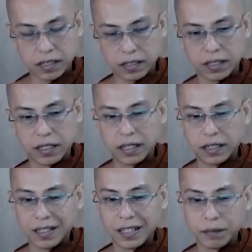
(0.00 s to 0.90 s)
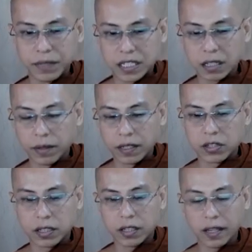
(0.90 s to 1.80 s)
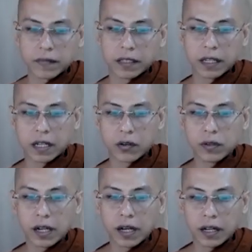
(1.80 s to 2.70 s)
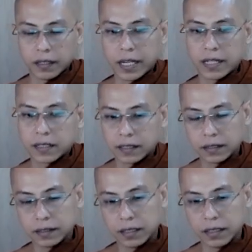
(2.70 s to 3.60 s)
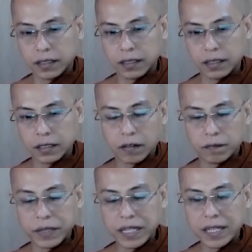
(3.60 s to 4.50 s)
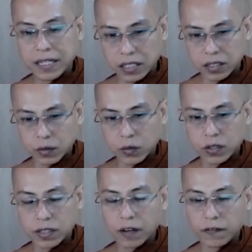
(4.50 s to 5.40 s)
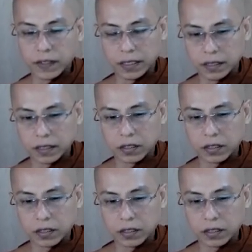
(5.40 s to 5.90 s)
Illimitable is the Karuna take the beings who suffer.